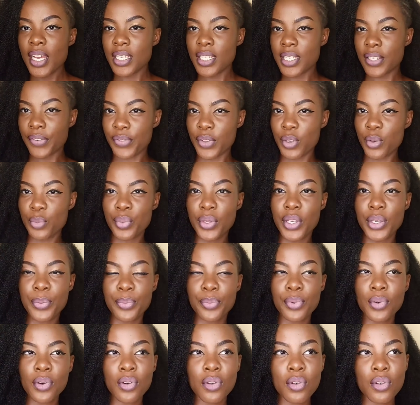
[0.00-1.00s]
interview
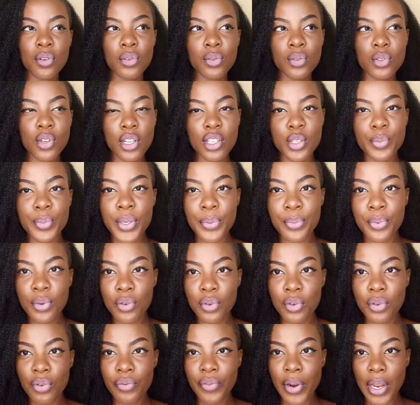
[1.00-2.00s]
people, talk to
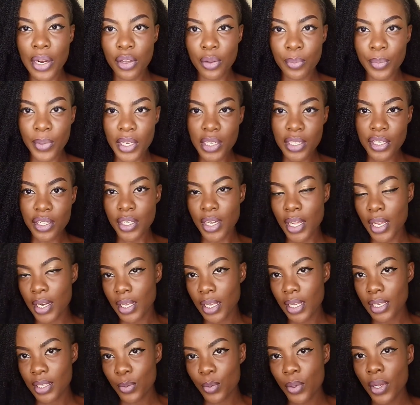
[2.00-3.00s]
people, randomness,
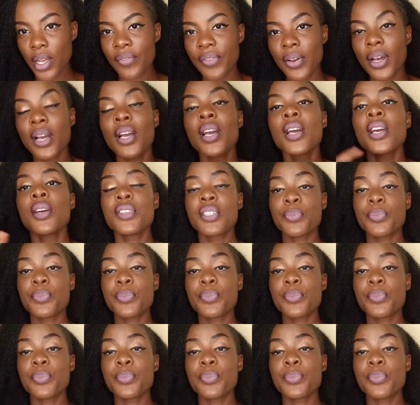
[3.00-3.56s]
shenanigans, whatever.